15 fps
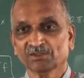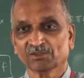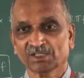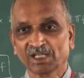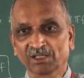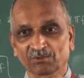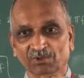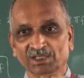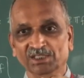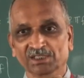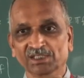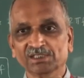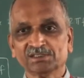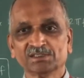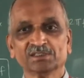Okay, what
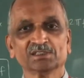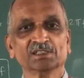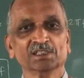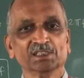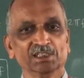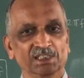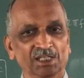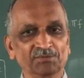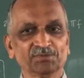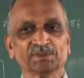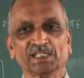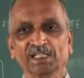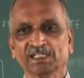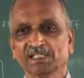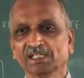is f
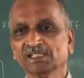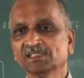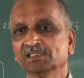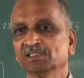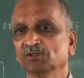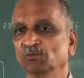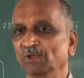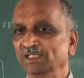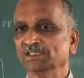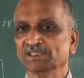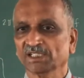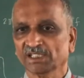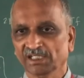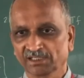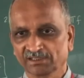cycles 1
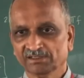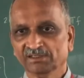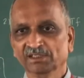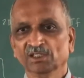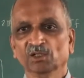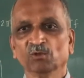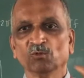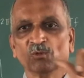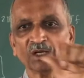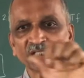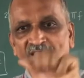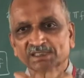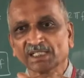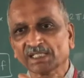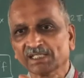second?
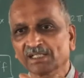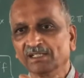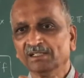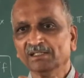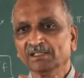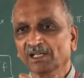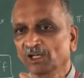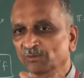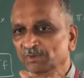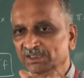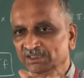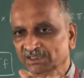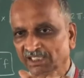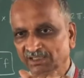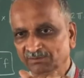1 cycle, how
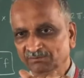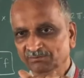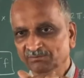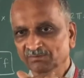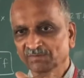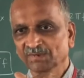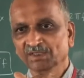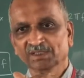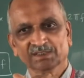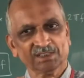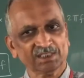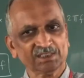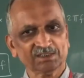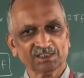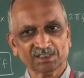much time?
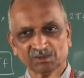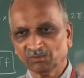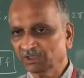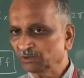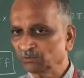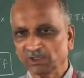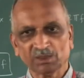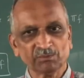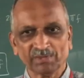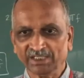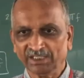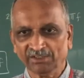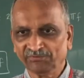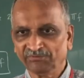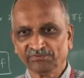That is nothing but 1
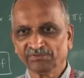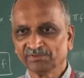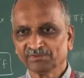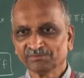by f.